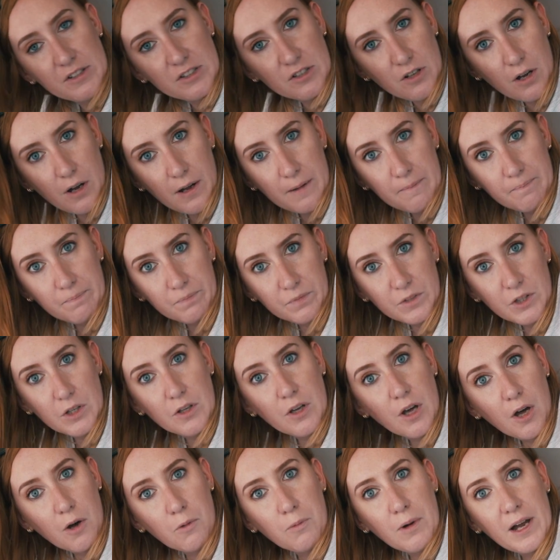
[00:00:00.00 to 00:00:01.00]
time you
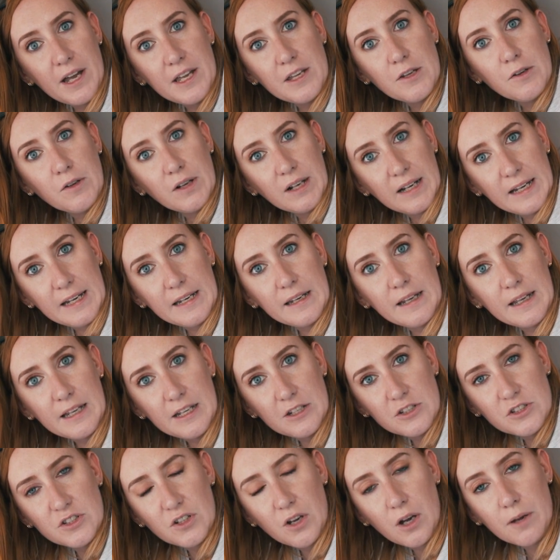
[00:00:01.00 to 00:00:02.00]
go away you clean it
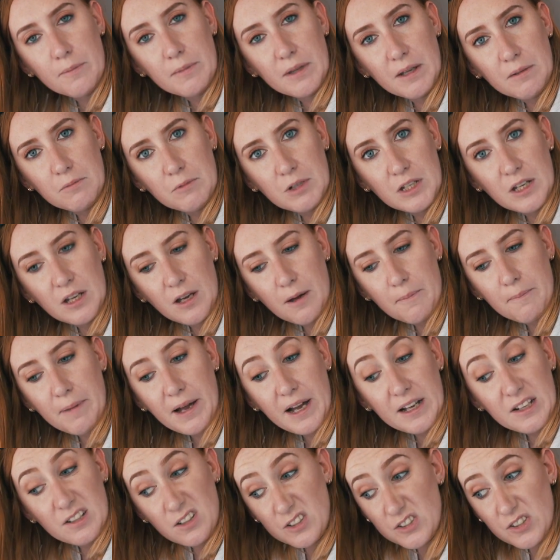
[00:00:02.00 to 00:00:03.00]
each time, and then when you come
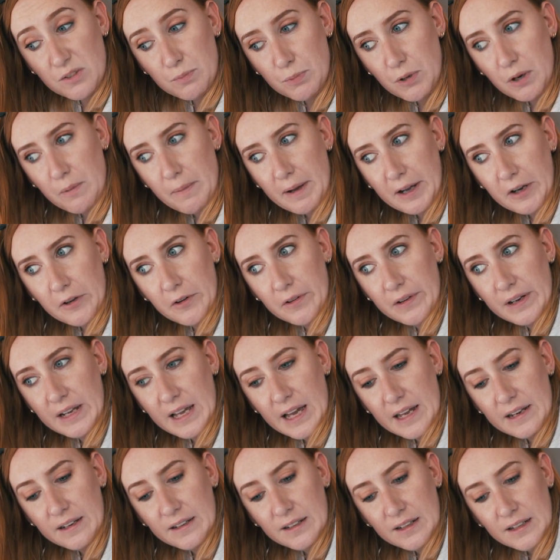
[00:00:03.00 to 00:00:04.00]
back I just put it back on
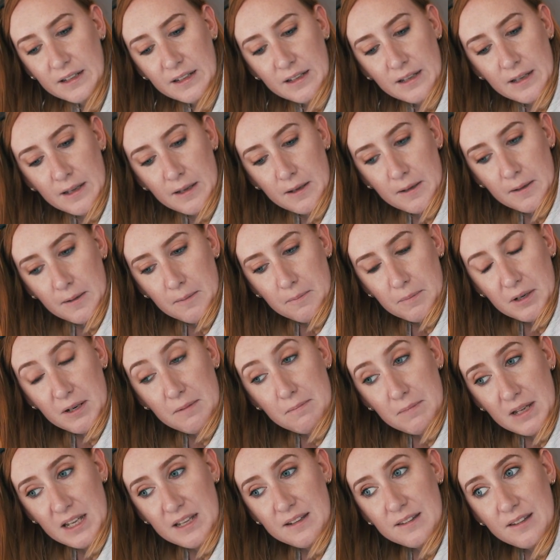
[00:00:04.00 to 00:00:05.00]
again. But it
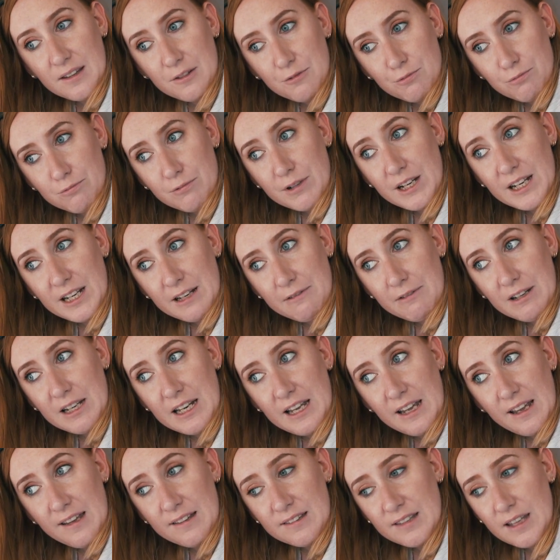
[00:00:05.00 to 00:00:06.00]
means it's really, really
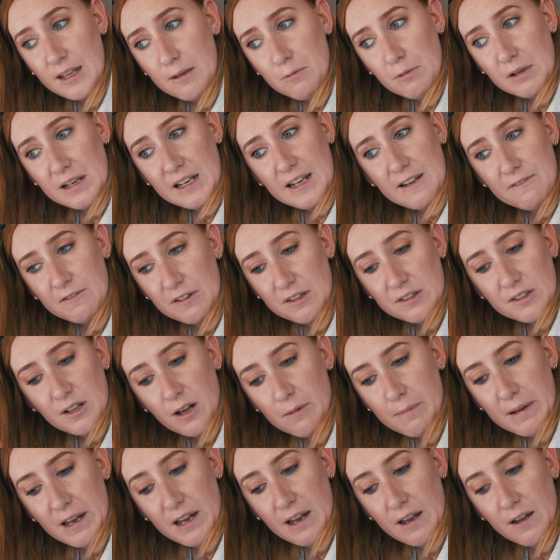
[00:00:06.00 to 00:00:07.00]
easy. We leave this
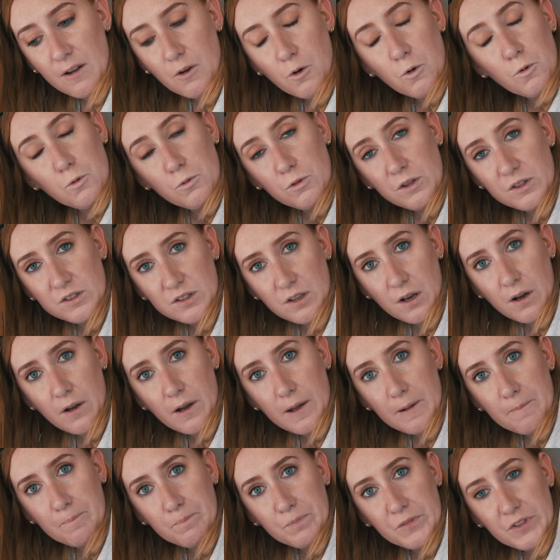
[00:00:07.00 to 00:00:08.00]
up here all the
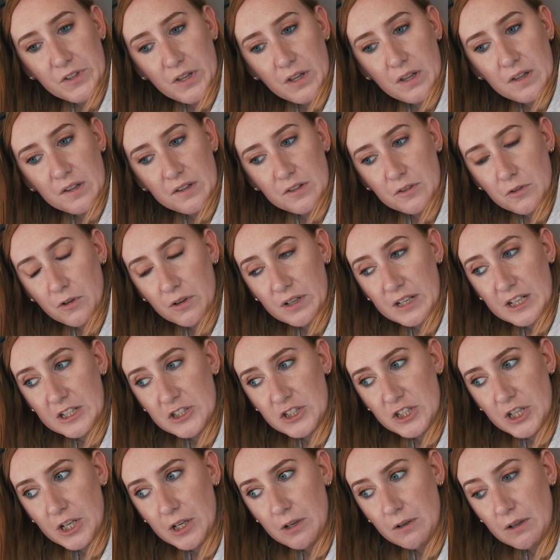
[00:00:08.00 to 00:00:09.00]
time so that it's not an
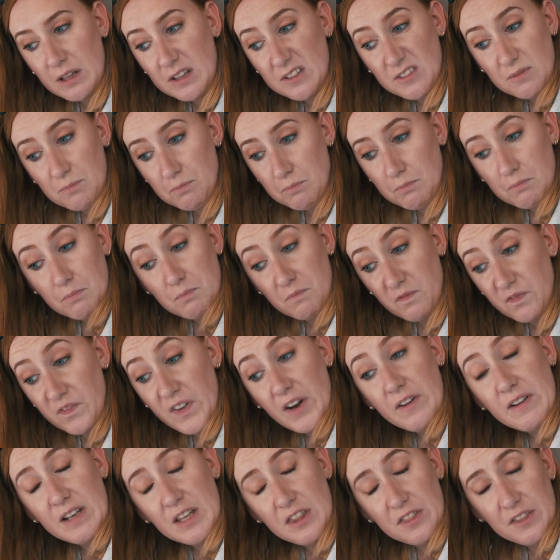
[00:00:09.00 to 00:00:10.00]
issue. It's
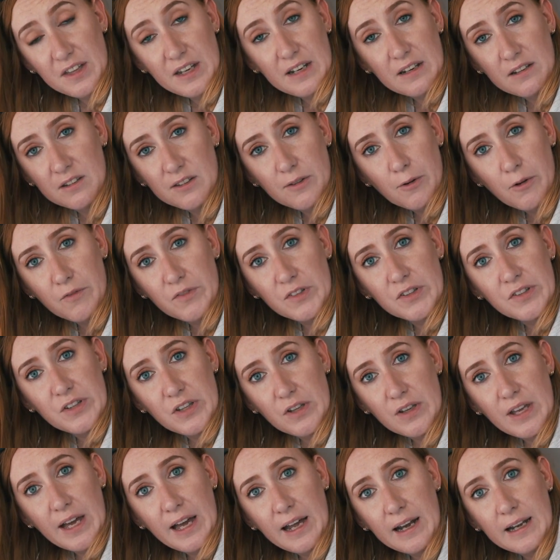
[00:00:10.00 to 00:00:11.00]
very thin, so obviously
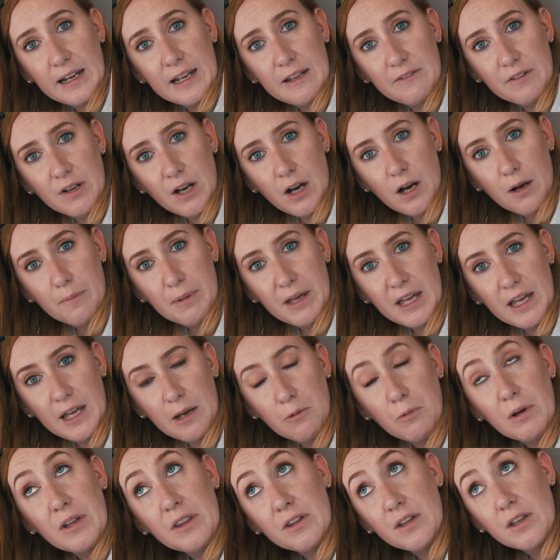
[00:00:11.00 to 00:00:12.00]
you can leave it up
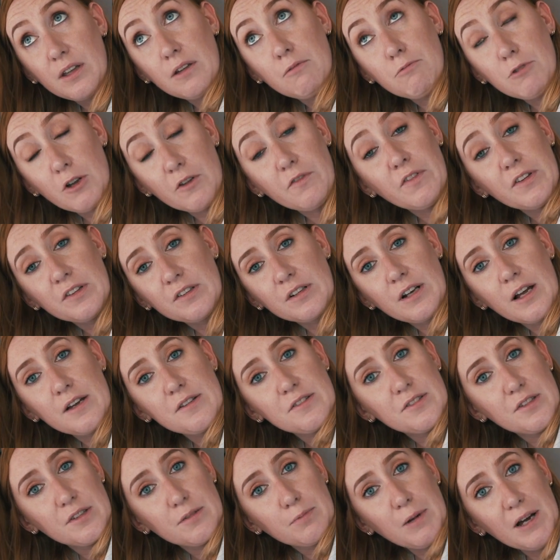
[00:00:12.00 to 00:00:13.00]
here when the roof is
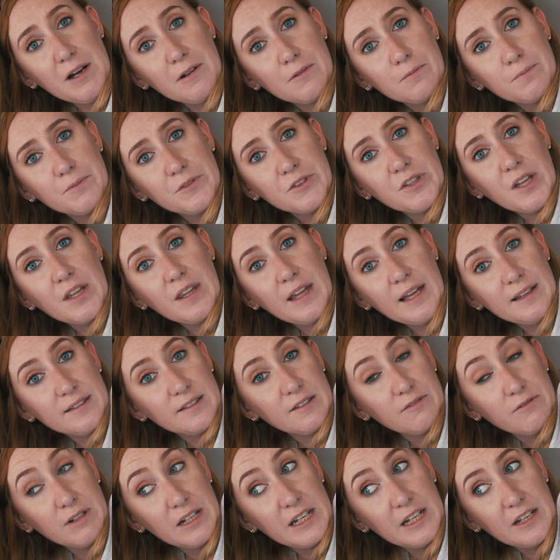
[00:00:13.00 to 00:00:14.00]
closed as well. So that's
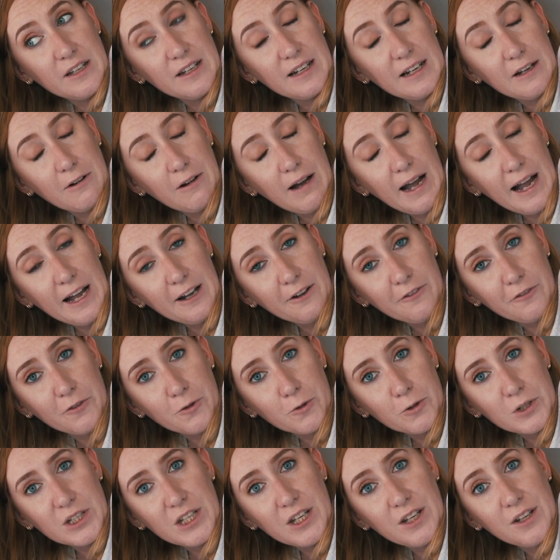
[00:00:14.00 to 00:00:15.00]
a really good little hack
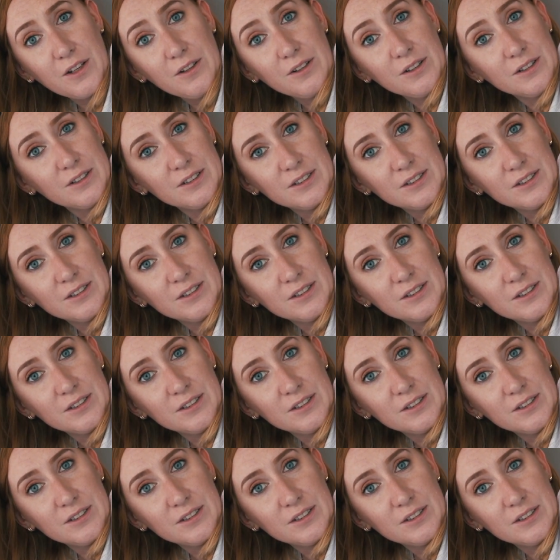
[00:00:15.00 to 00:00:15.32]
for you.